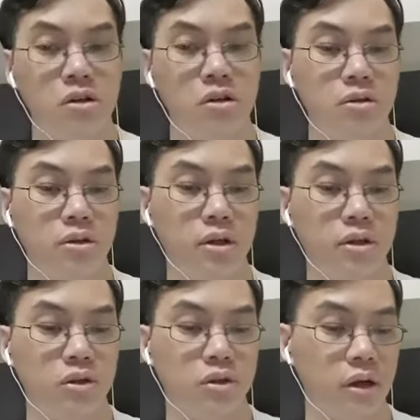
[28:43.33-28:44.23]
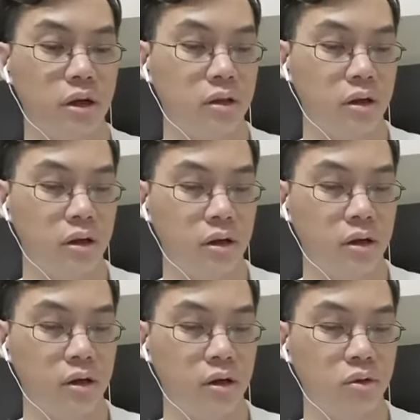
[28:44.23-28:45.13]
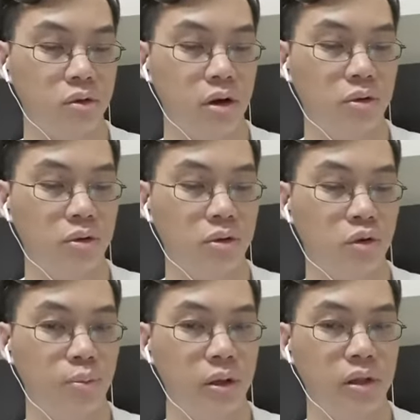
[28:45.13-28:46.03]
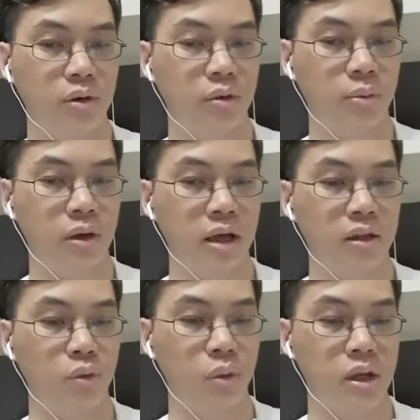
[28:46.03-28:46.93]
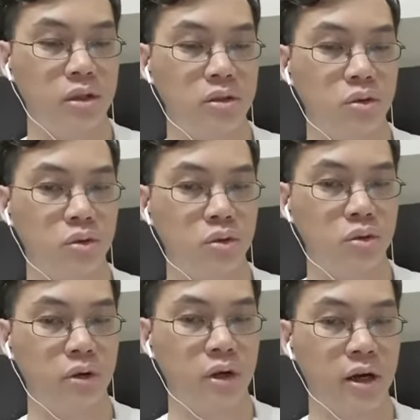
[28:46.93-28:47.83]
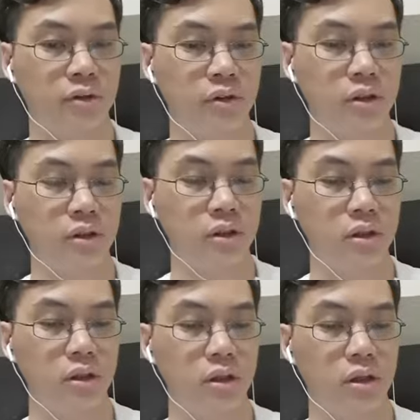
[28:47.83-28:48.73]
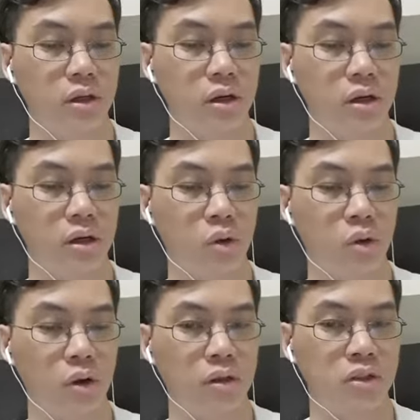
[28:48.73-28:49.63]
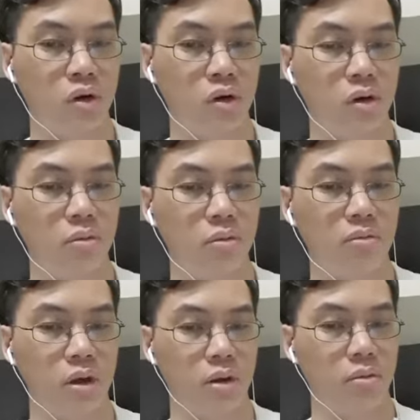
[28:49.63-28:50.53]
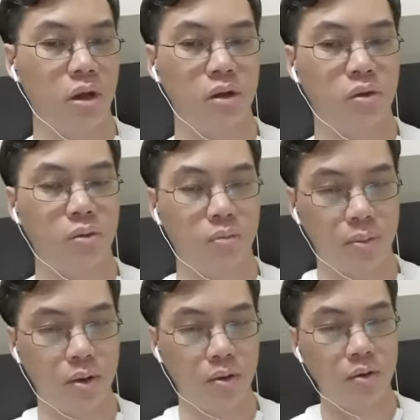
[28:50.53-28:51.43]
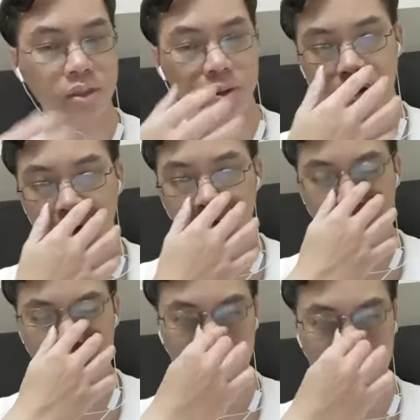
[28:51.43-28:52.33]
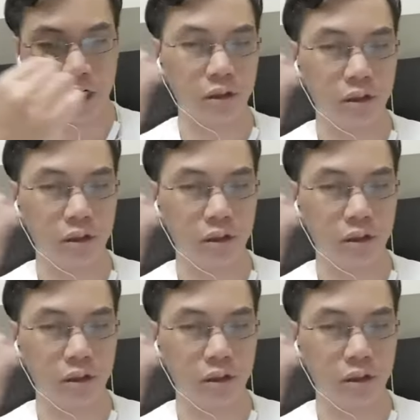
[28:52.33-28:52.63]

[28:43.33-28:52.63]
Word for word: So that's all right. Uh, although I was hoping there would be other ways to recover uh, quality score. I don't know, maybe with some sort of charisma check